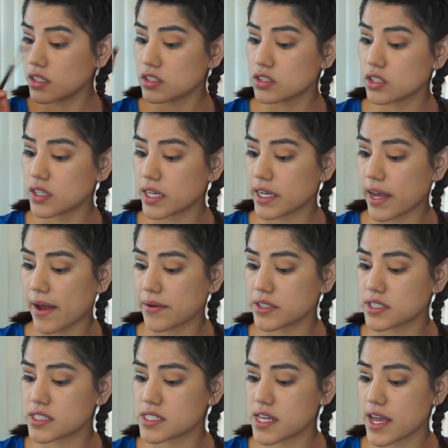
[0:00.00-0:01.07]
So like I
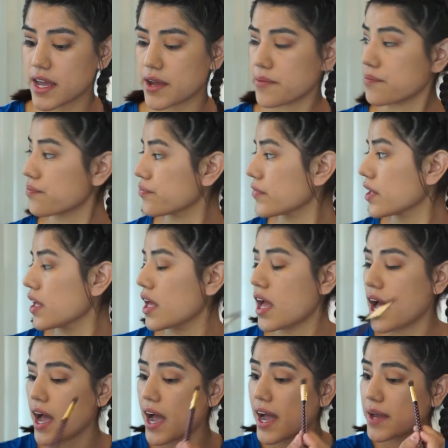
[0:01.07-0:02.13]
was saying,
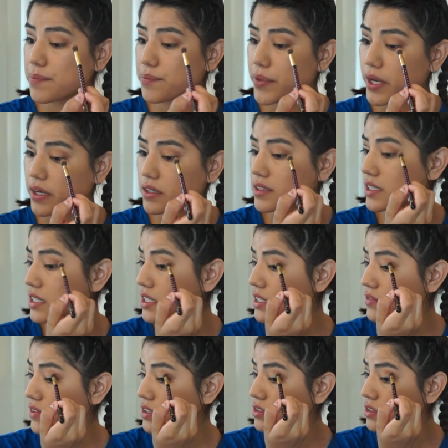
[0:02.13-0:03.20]
I barely
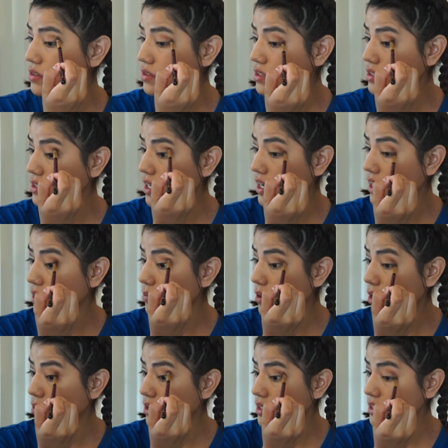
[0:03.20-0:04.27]
even do these kind of
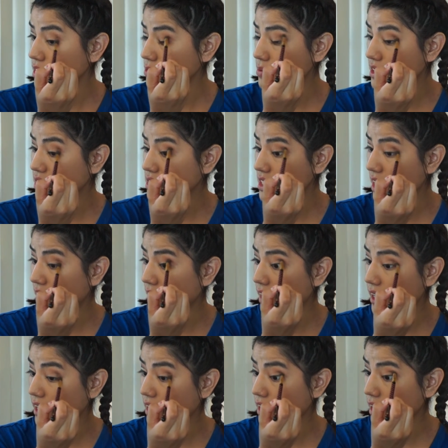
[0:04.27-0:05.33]
ponytails because
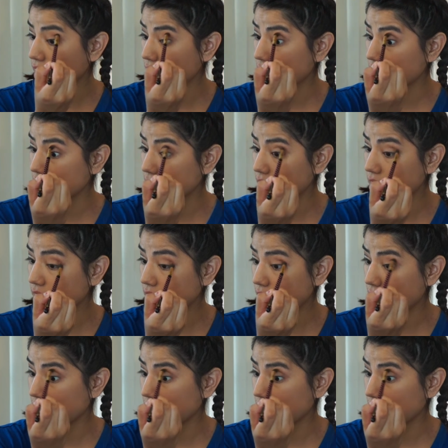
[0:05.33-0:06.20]
I hate